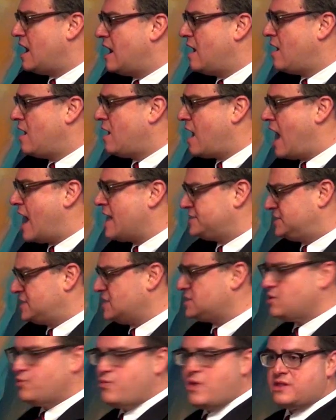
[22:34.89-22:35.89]
I
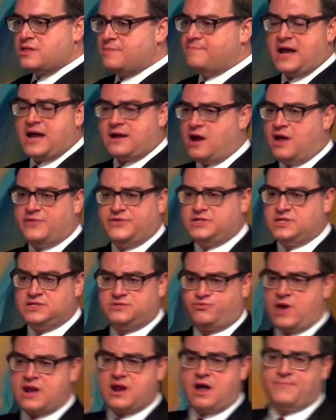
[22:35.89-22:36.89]
said to one of them, by God, this
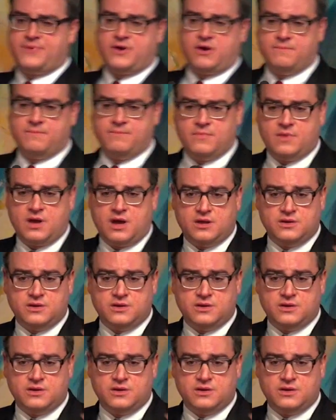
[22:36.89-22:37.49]
is right up your